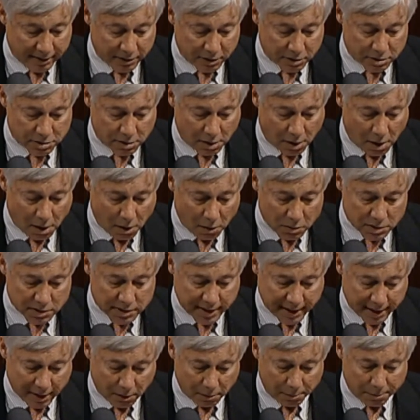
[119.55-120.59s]
there's always
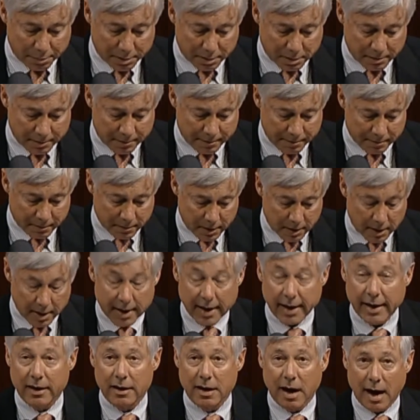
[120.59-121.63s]
help
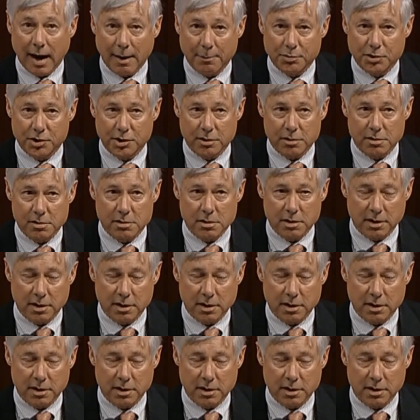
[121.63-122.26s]
and options